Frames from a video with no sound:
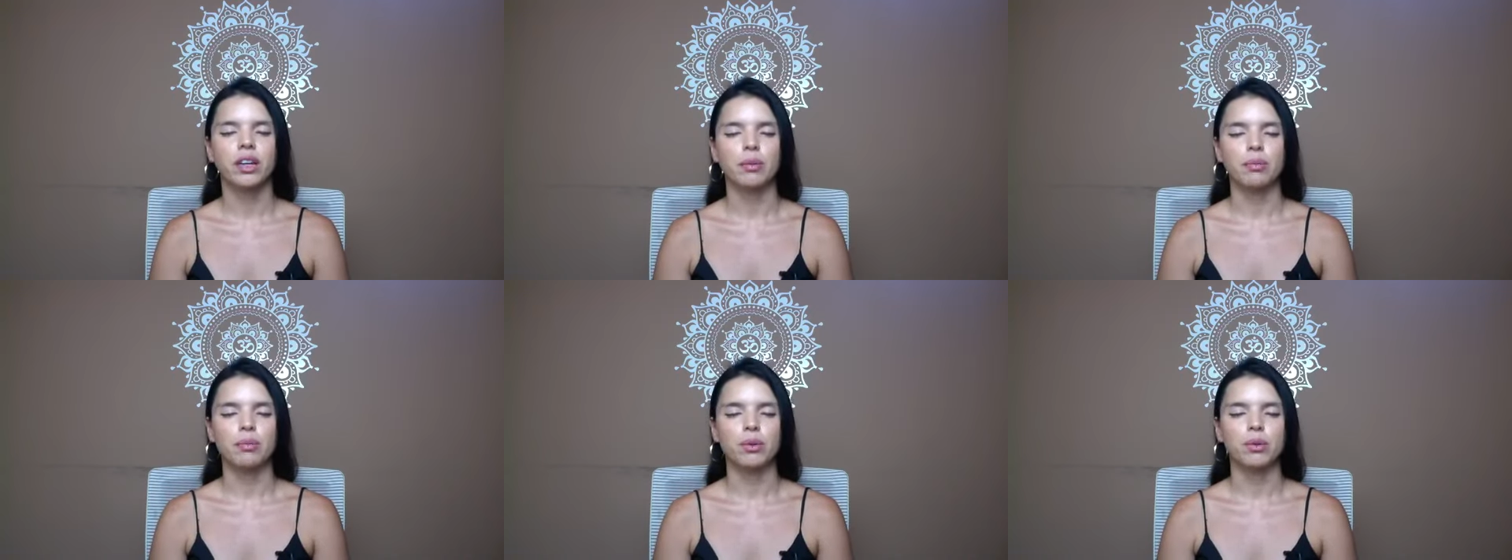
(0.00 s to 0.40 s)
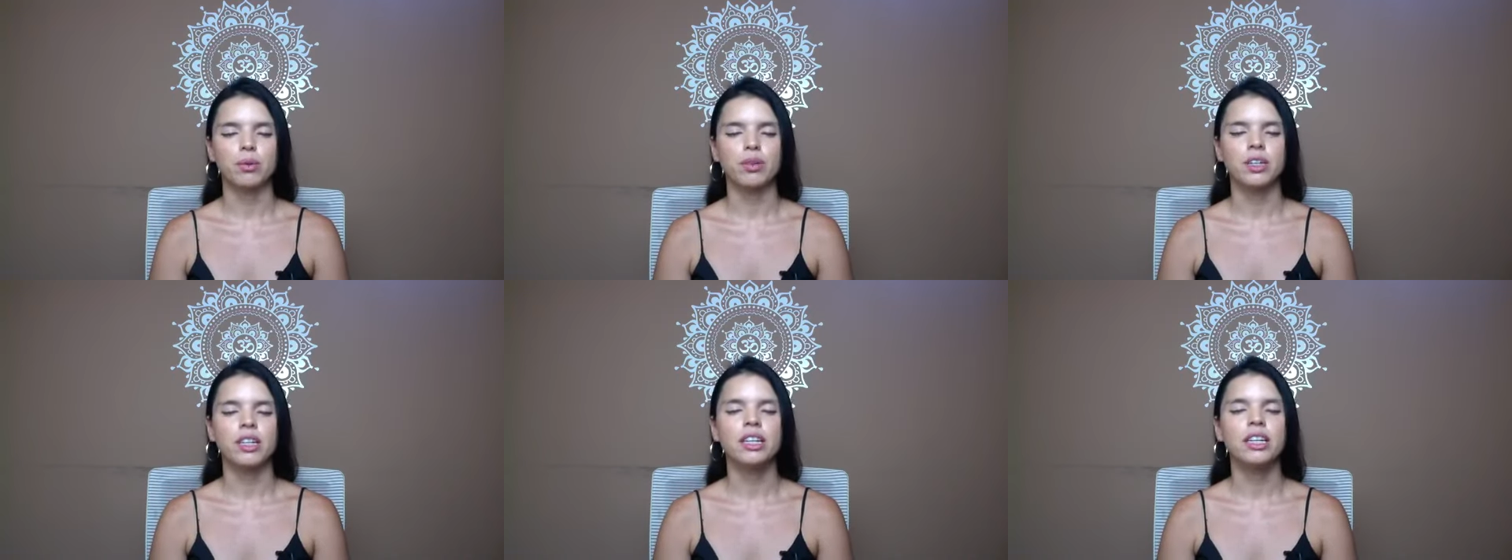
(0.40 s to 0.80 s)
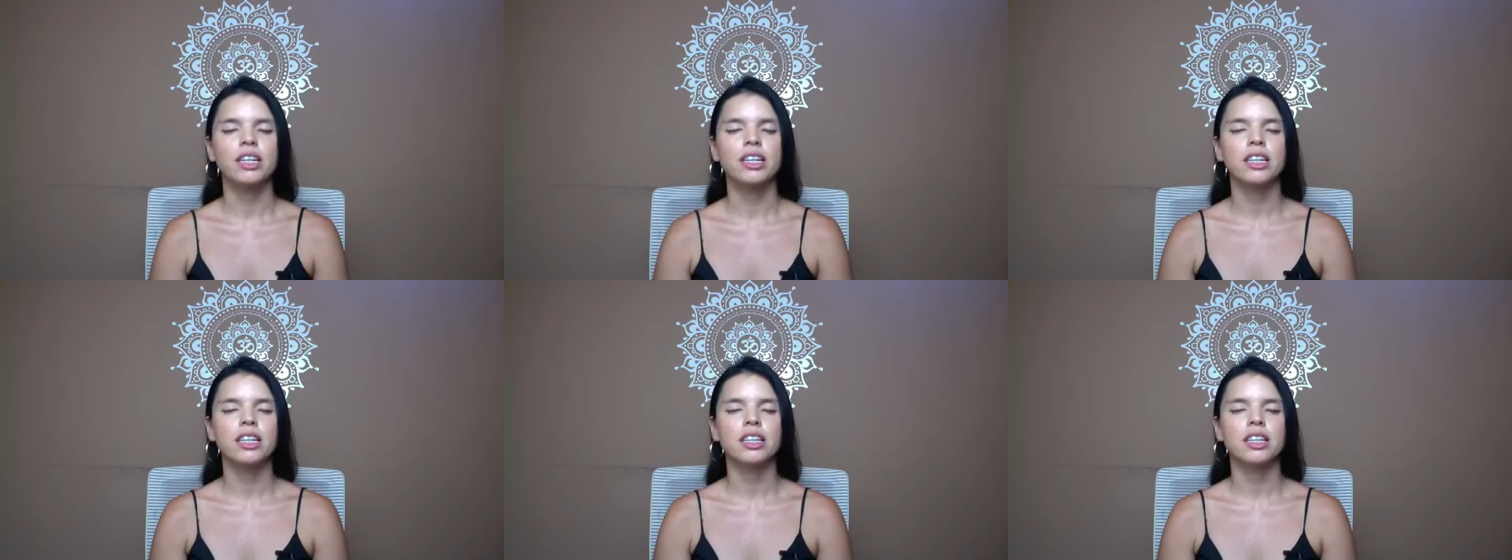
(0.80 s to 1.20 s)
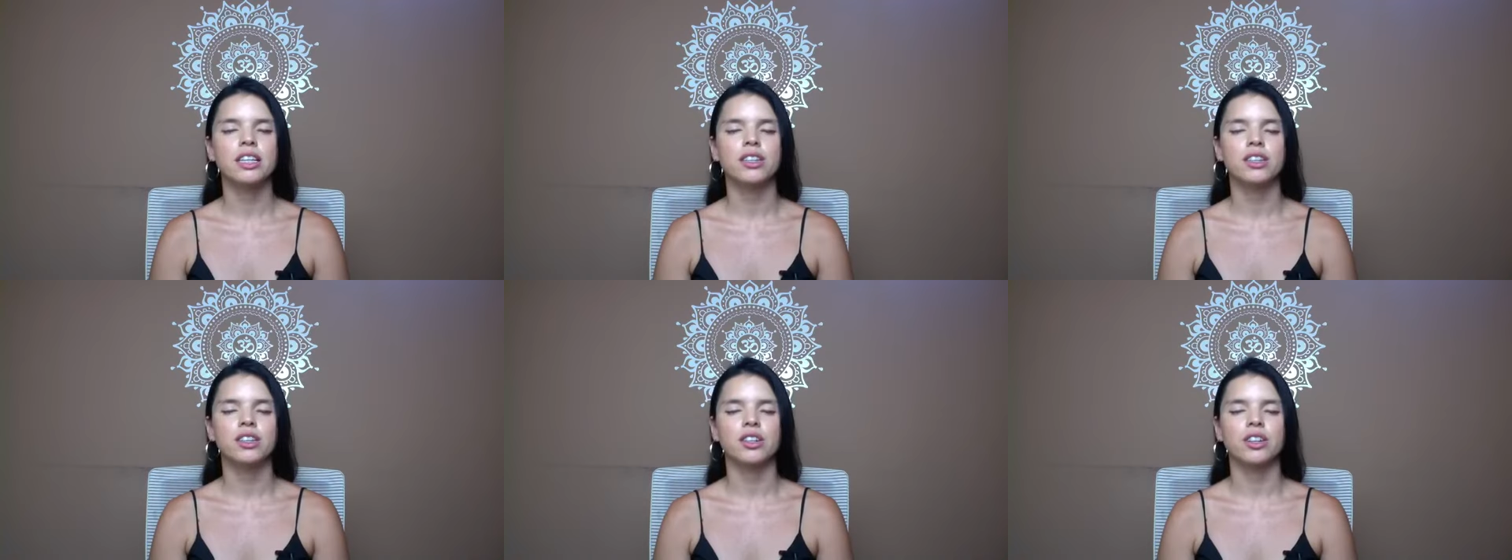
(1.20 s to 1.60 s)
and breathe it
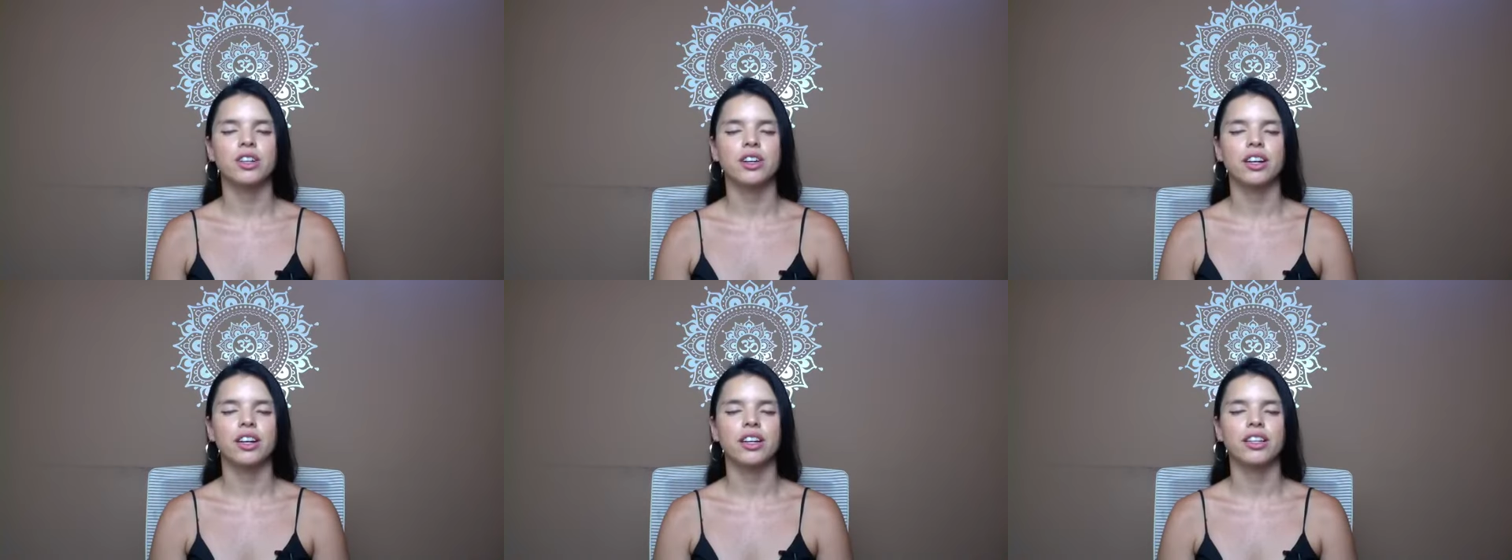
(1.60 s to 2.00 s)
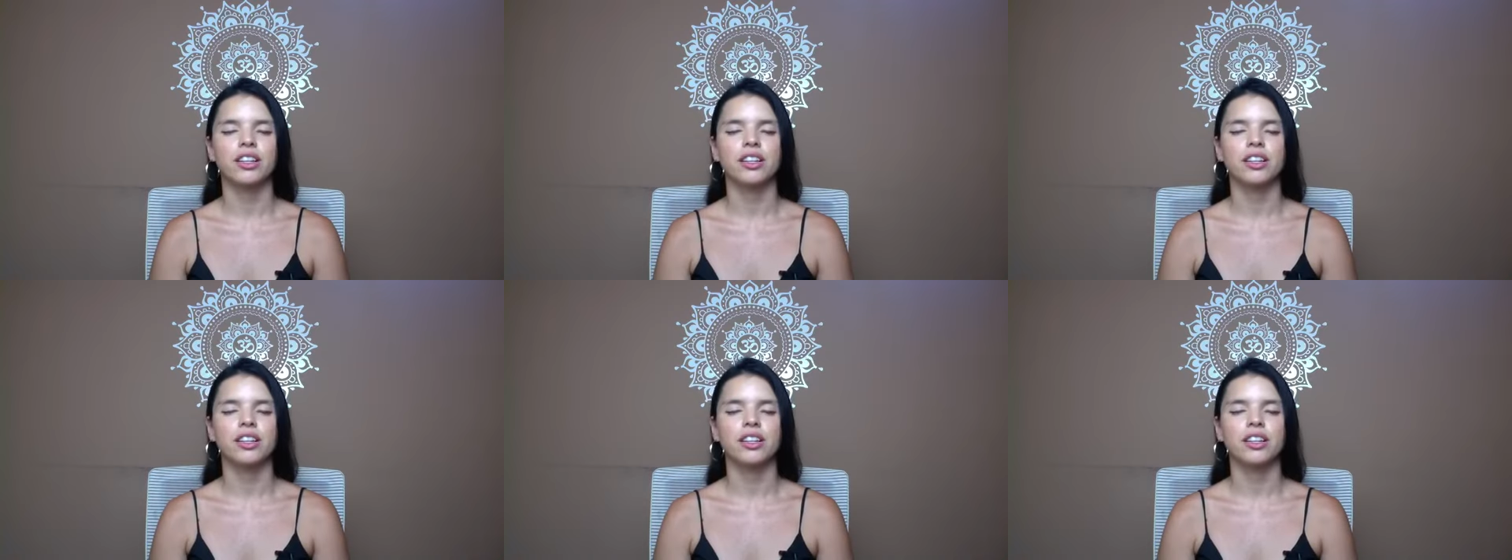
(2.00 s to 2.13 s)
into your heart.